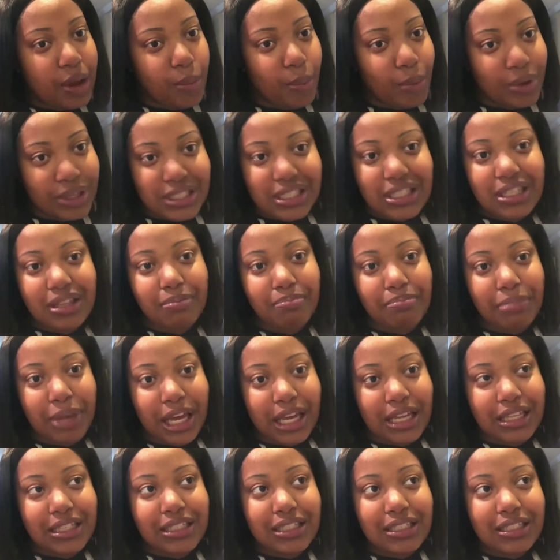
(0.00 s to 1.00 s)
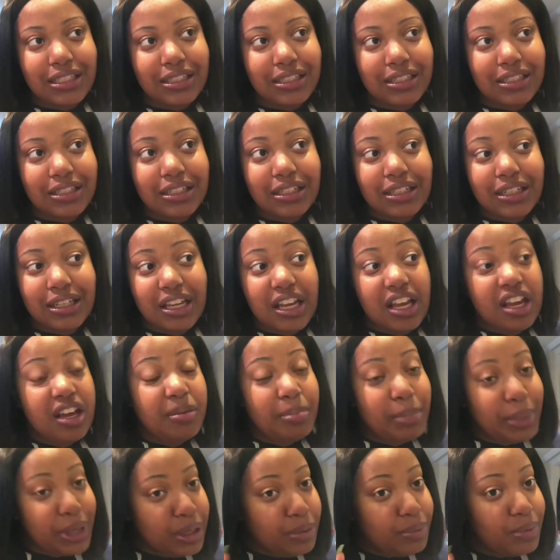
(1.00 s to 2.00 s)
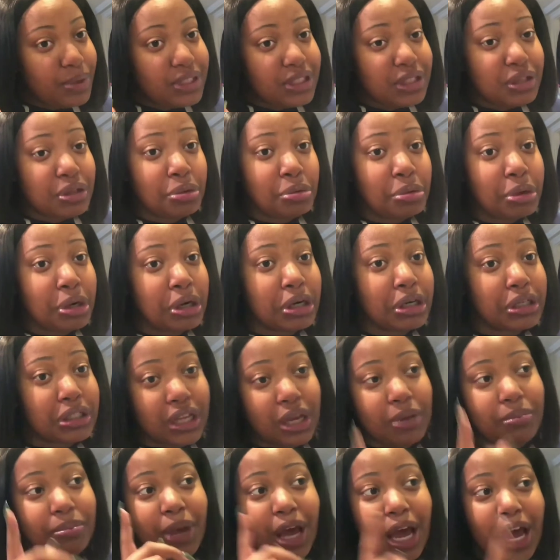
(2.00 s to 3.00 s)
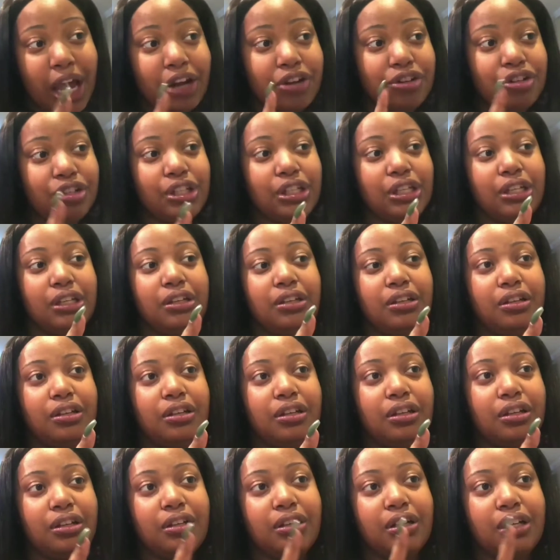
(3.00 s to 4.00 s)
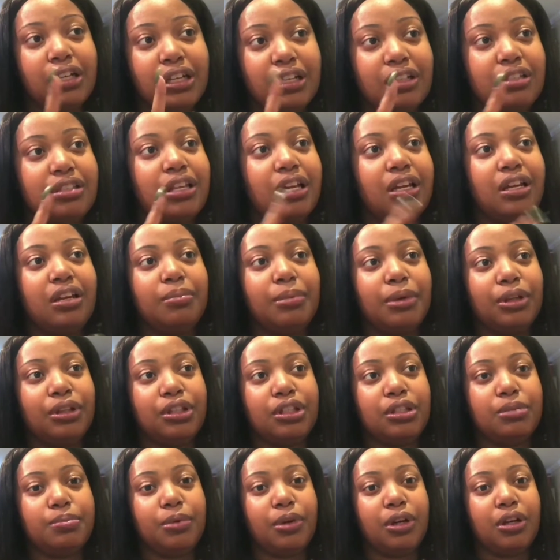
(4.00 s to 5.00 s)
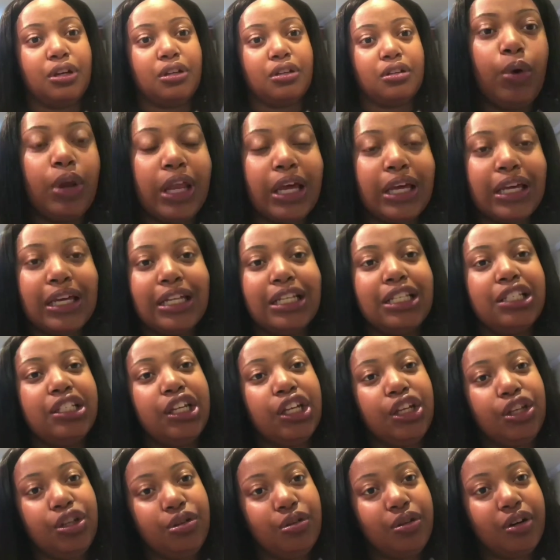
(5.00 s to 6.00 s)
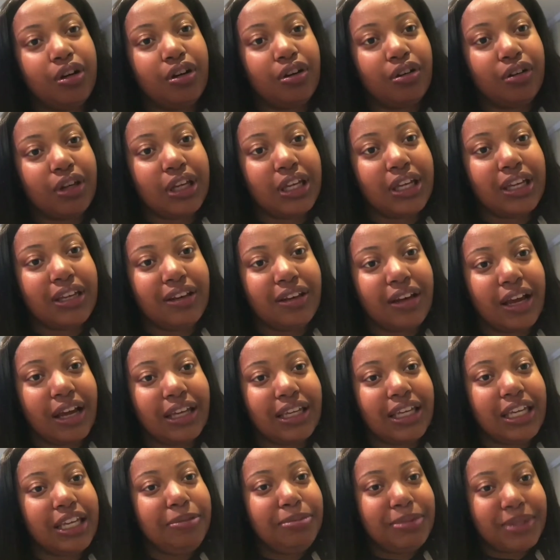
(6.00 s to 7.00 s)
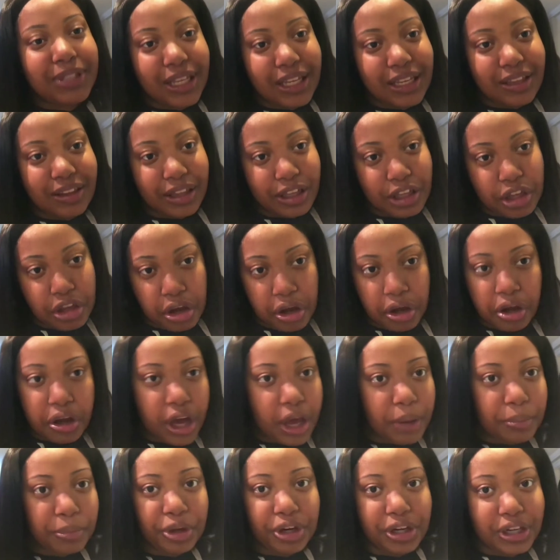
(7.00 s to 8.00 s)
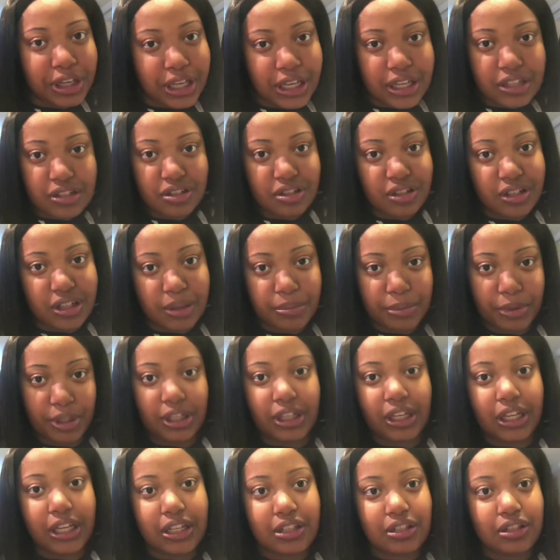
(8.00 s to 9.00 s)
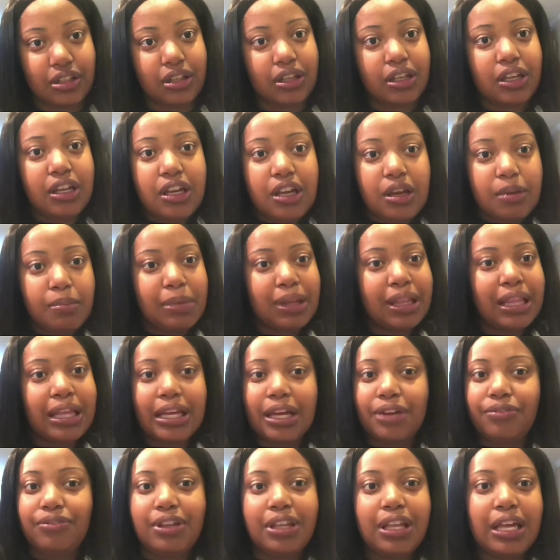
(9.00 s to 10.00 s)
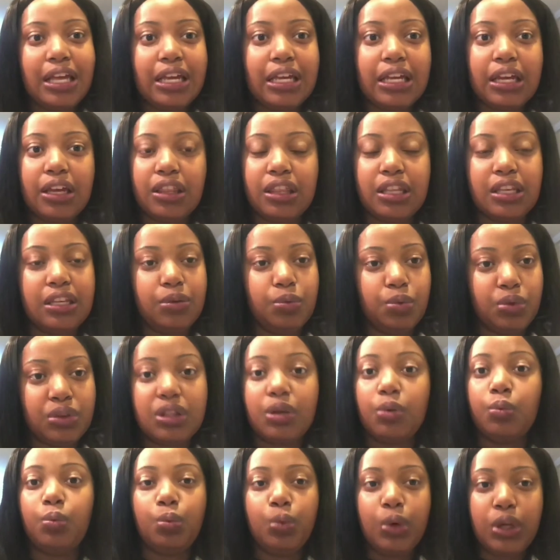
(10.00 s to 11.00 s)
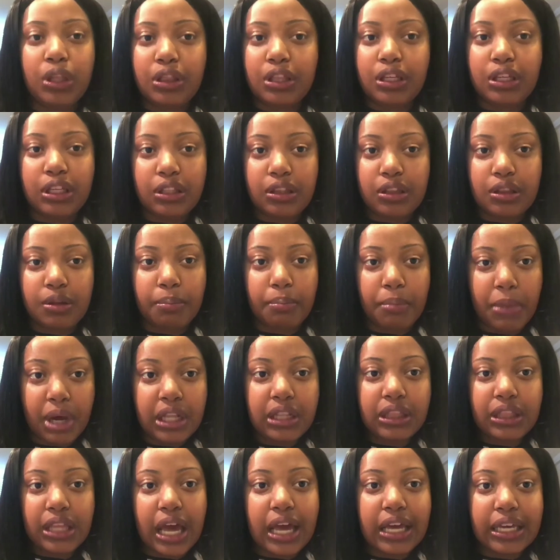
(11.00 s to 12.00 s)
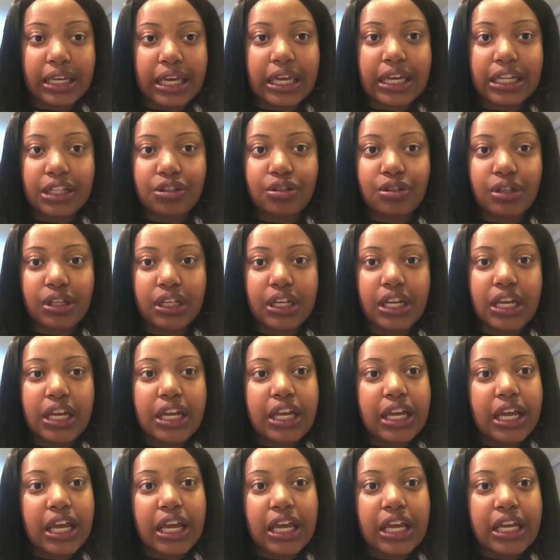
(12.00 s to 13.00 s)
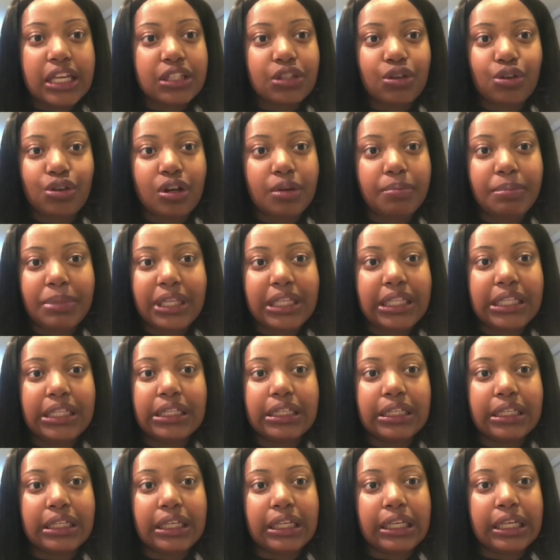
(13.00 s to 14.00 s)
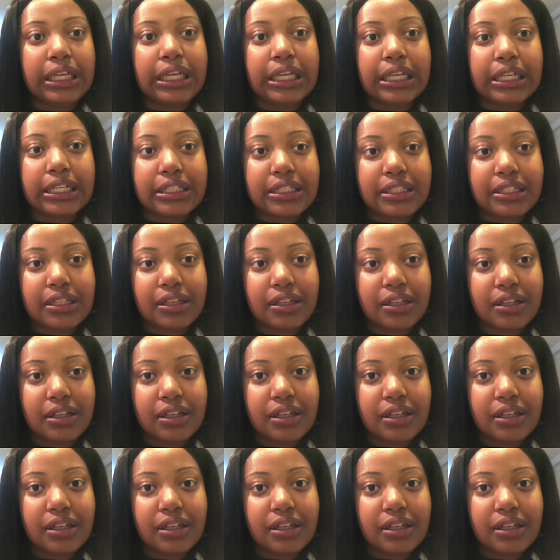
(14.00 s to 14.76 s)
Wasn't the best, but it wasn't the worst. I'm actually excited about these products. While I continue CurlKit, I keep saying like, oh, I'm gonna cancel it, but like I feel like the month I cancel it, it's gonna be lit.